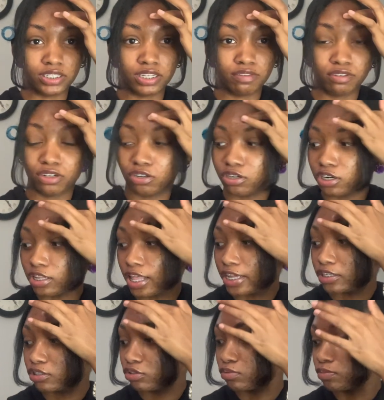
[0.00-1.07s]
Even though they're like
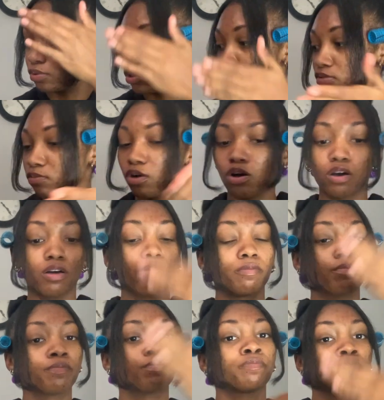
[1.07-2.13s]
super small,
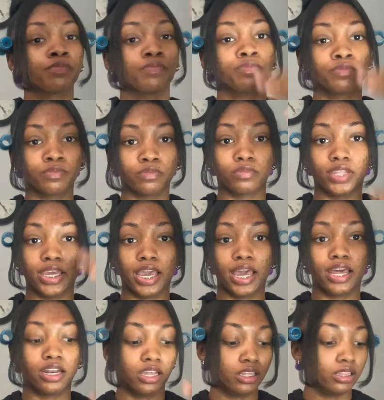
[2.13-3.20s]
they
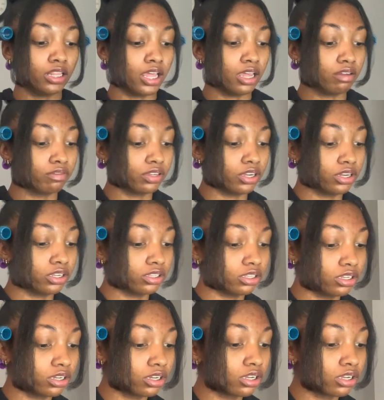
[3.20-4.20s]
add a lot of character.